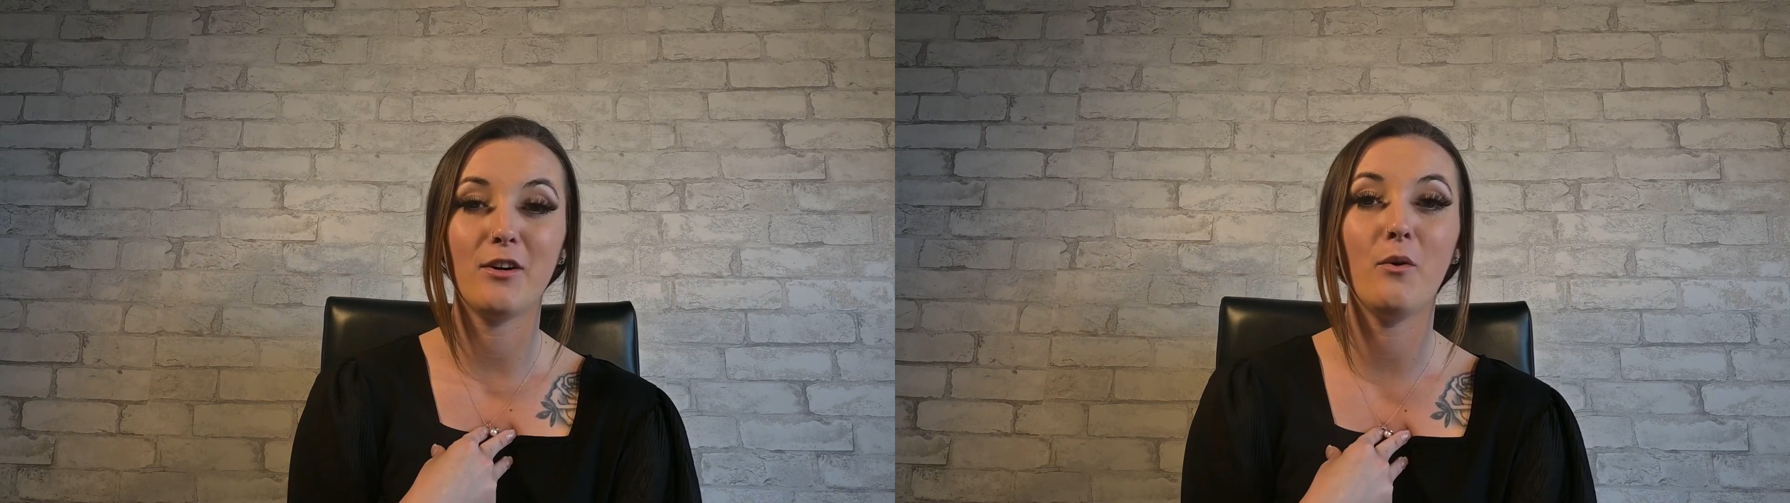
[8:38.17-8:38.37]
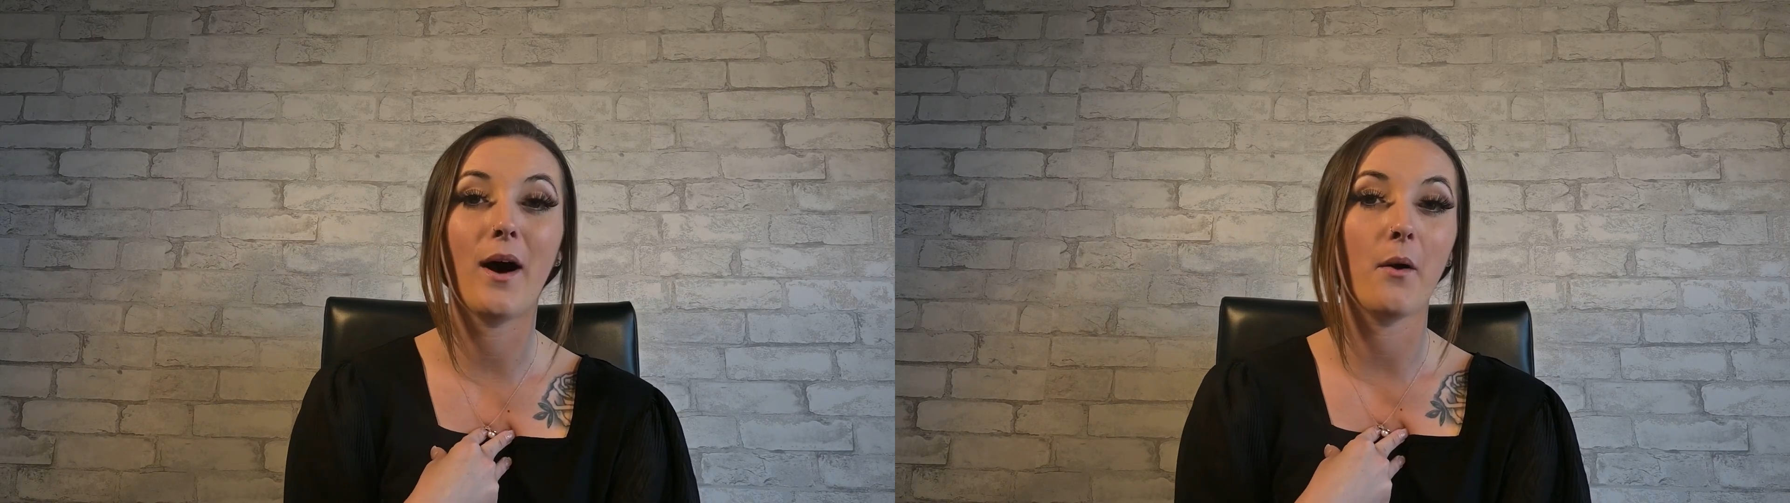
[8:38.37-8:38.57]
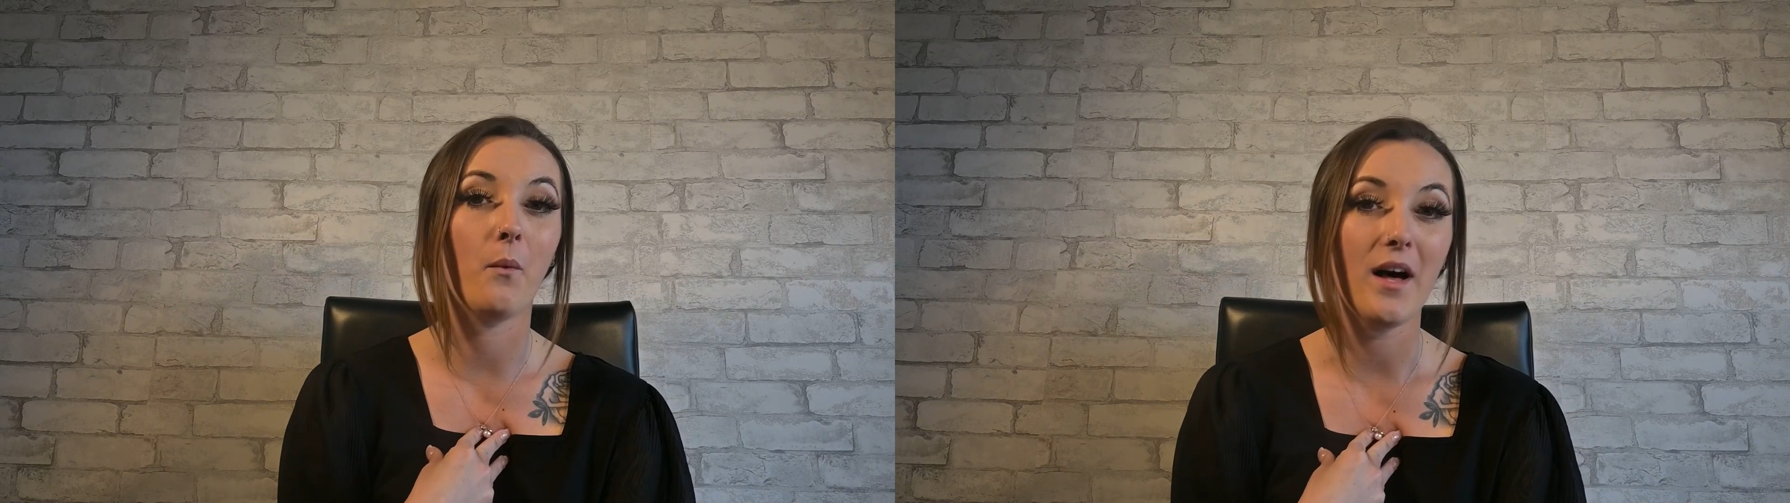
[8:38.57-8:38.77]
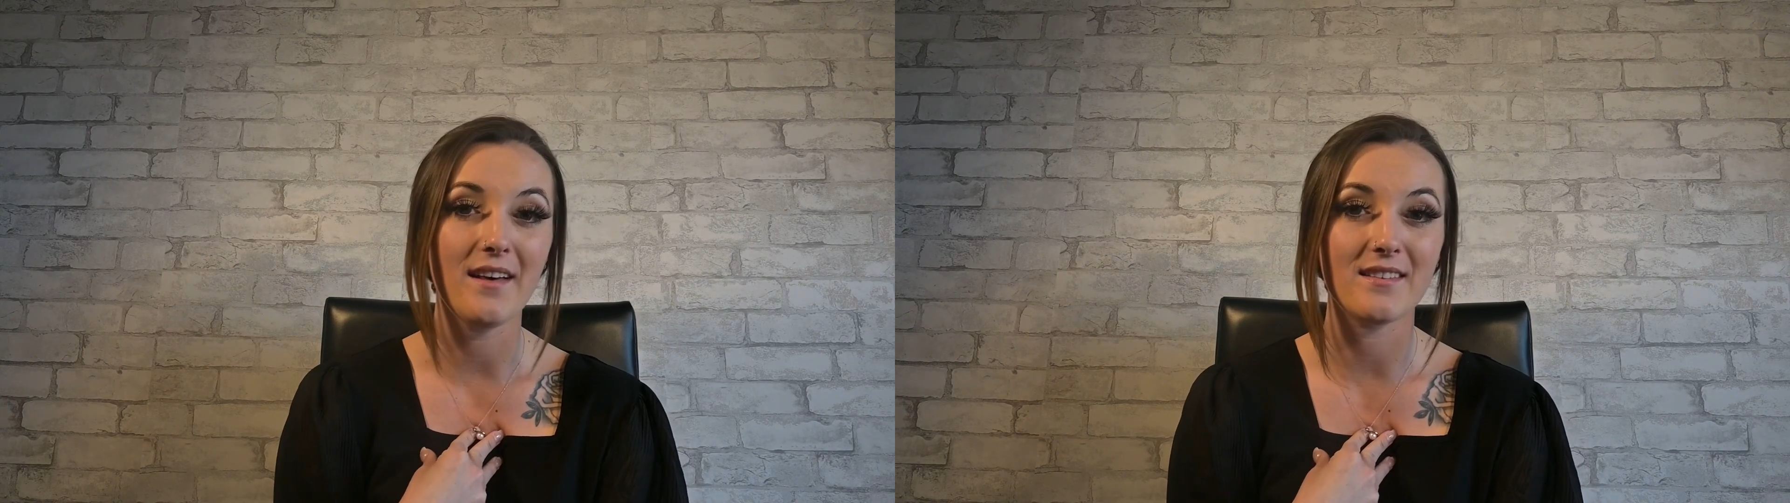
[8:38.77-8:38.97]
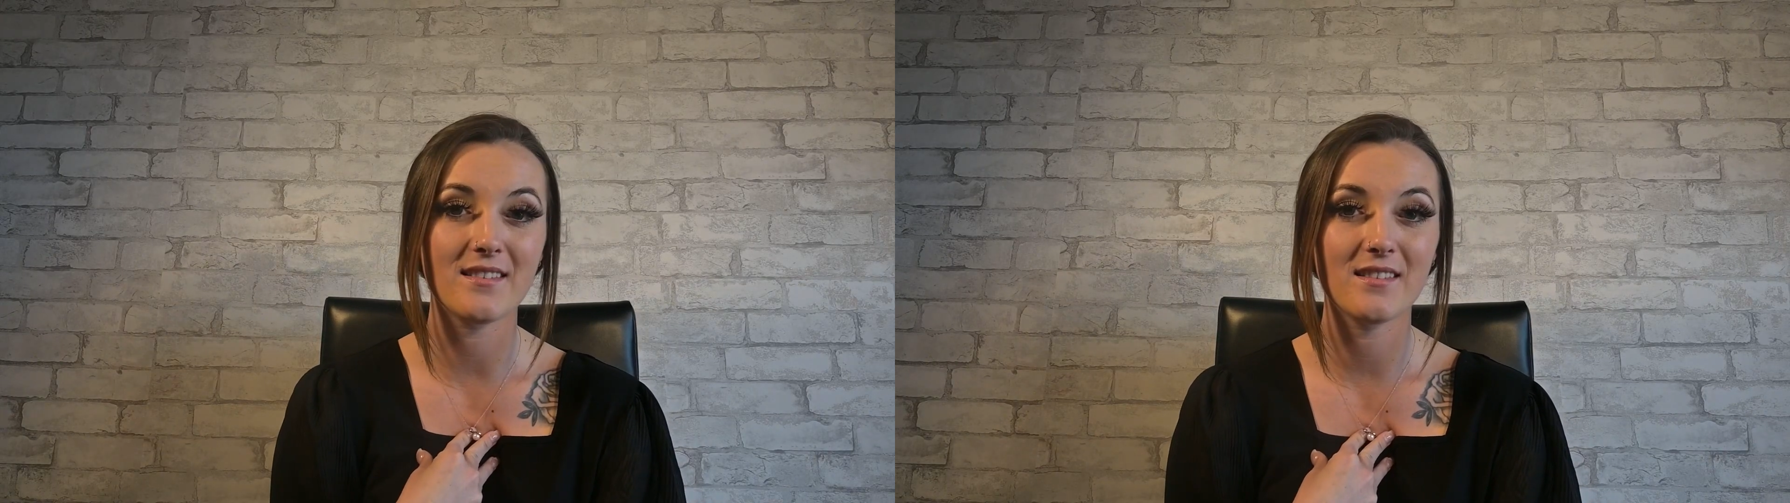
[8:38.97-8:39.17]
who I
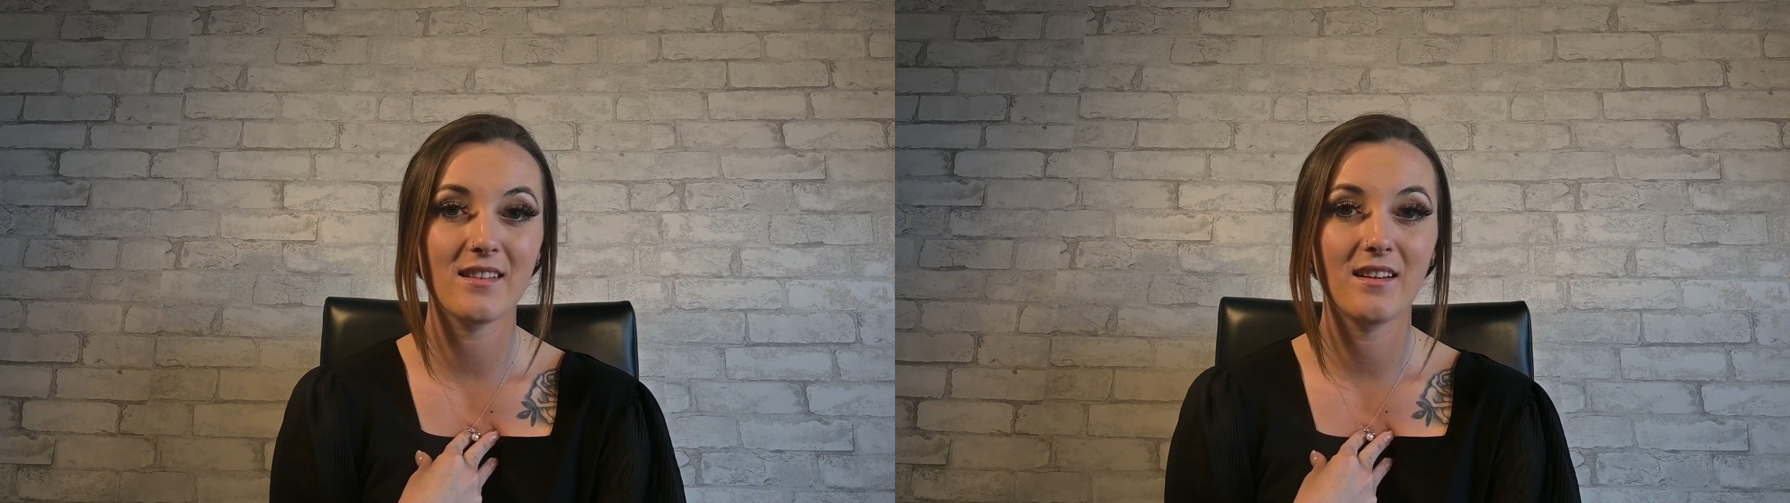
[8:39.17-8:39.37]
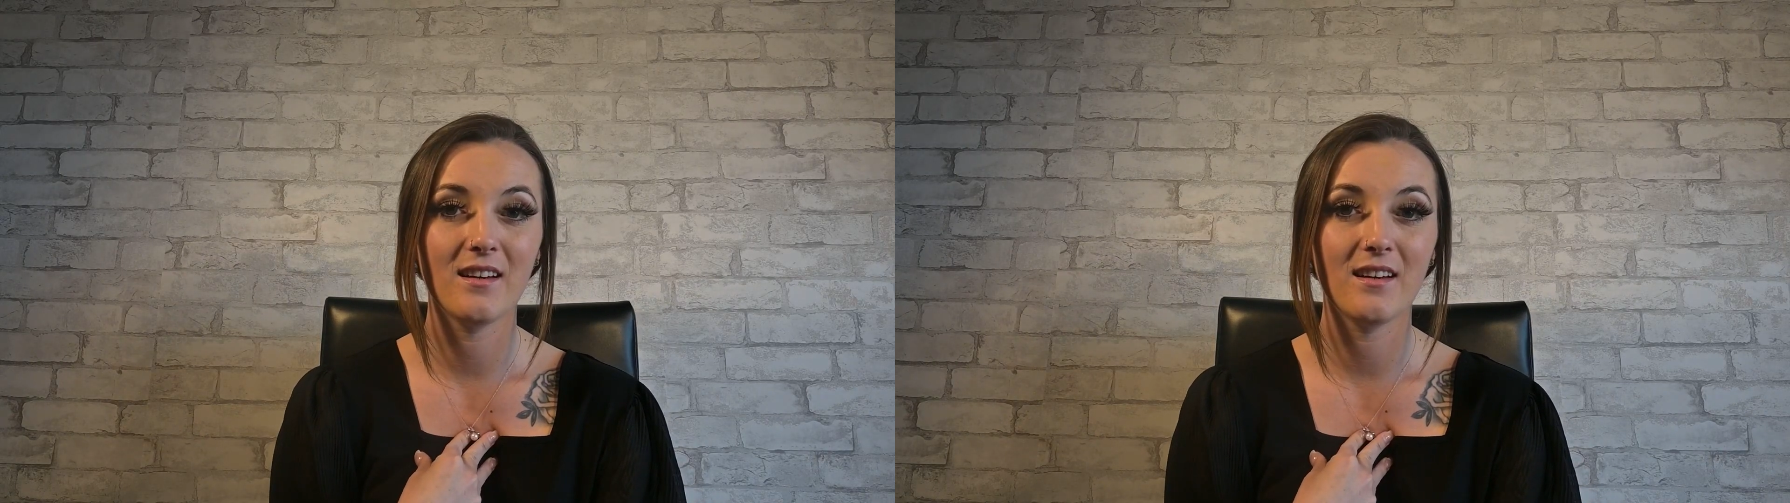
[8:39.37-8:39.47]
was.